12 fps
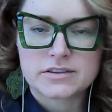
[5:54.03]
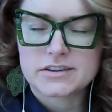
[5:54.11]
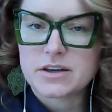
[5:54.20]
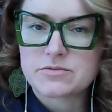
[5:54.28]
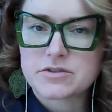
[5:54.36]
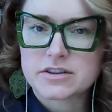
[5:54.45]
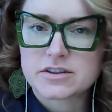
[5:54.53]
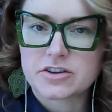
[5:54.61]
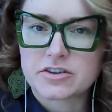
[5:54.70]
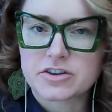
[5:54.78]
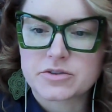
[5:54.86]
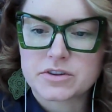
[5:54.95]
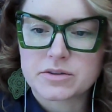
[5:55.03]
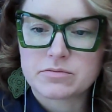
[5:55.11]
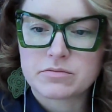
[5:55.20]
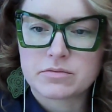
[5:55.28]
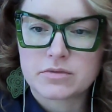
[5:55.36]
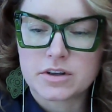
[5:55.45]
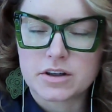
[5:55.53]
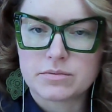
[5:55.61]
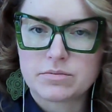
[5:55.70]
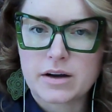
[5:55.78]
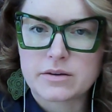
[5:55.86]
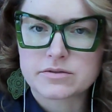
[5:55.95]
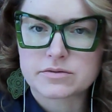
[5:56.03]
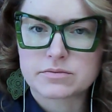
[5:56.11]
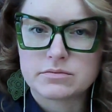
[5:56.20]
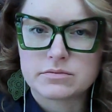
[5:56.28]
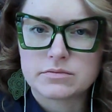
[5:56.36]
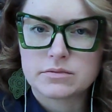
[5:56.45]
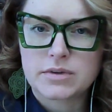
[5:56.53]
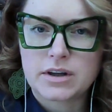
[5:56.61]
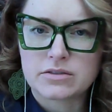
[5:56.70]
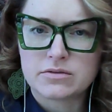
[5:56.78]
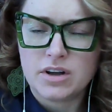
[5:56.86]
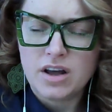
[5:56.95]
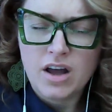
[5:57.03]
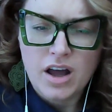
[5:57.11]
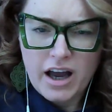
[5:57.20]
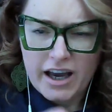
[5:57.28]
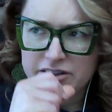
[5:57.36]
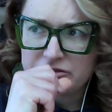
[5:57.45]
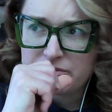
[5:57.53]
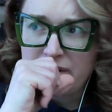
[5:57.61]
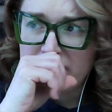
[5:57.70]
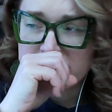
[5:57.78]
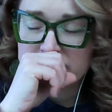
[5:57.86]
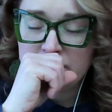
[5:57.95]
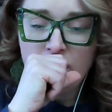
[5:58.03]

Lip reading: same thing story with the pounds from Island of Man, isn't it?